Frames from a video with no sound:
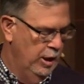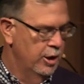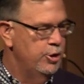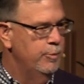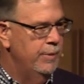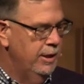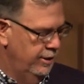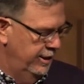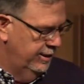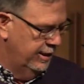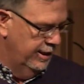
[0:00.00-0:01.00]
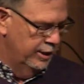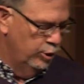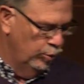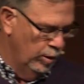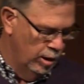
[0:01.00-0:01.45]
Humility said
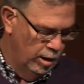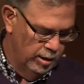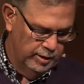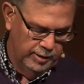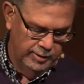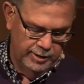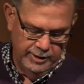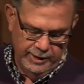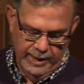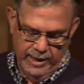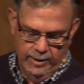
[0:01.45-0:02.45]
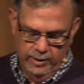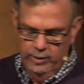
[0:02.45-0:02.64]
it's wrong to take